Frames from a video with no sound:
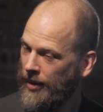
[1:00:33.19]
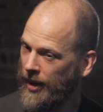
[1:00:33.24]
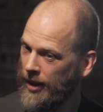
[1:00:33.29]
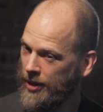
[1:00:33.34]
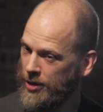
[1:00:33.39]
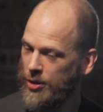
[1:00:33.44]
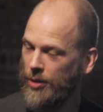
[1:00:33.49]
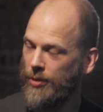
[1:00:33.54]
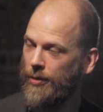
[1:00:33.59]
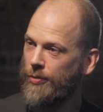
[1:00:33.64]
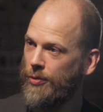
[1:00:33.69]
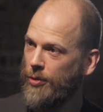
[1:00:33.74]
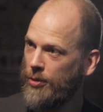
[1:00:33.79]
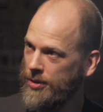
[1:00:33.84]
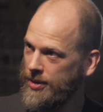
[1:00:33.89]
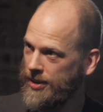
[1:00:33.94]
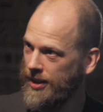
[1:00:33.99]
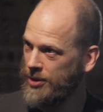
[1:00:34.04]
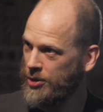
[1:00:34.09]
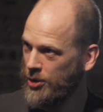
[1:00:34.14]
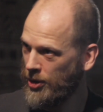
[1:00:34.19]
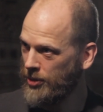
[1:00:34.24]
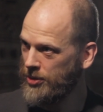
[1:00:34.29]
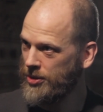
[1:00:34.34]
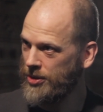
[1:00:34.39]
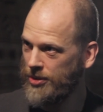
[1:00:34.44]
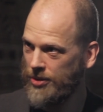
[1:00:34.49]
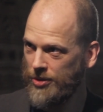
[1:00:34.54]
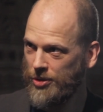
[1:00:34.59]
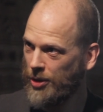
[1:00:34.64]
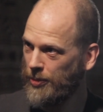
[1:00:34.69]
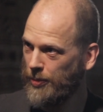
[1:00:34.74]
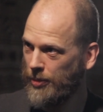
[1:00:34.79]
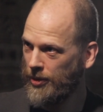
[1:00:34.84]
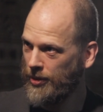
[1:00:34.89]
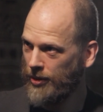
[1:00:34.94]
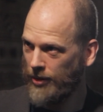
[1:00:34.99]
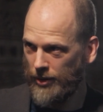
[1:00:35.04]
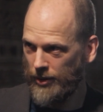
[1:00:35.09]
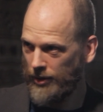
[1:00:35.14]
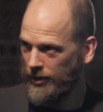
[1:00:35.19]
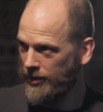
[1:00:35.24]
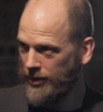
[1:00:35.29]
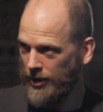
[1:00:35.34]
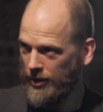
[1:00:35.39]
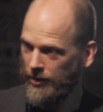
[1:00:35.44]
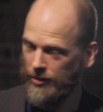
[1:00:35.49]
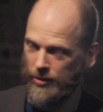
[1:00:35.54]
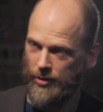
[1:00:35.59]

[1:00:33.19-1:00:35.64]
And so, of course, they chose typical,